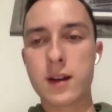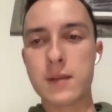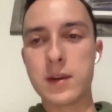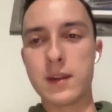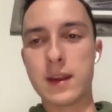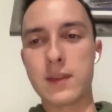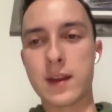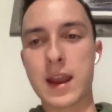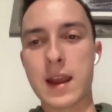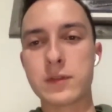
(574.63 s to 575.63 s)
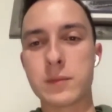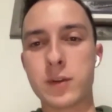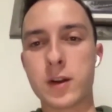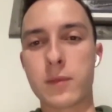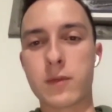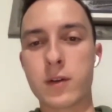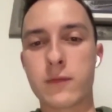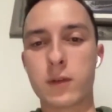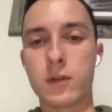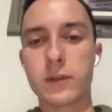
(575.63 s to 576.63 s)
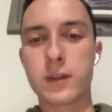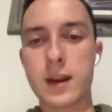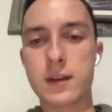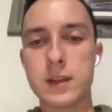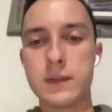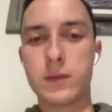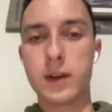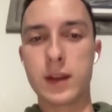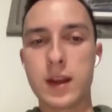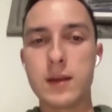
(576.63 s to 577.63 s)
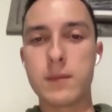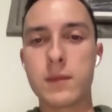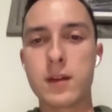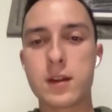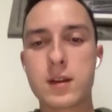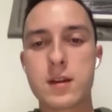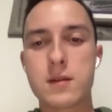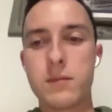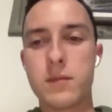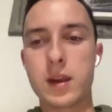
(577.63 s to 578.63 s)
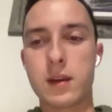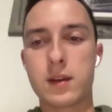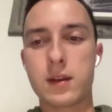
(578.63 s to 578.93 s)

They have to put up 3 or 4 goals a night to even win a game, but